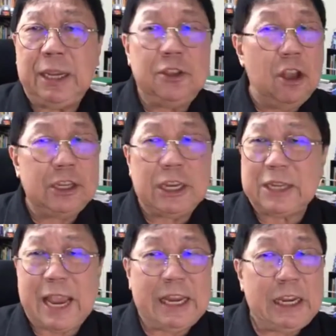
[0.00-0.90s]
It's not
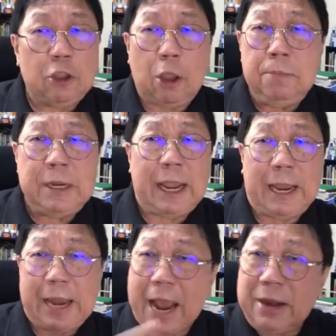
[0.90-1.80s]
just any Tom, Dick,
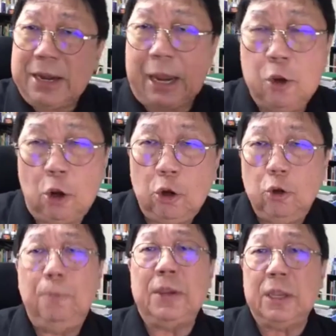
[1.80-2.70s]
and Harry that you want to
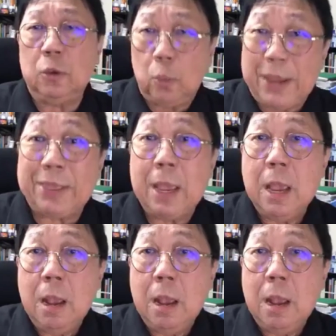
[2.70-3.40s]
do business with.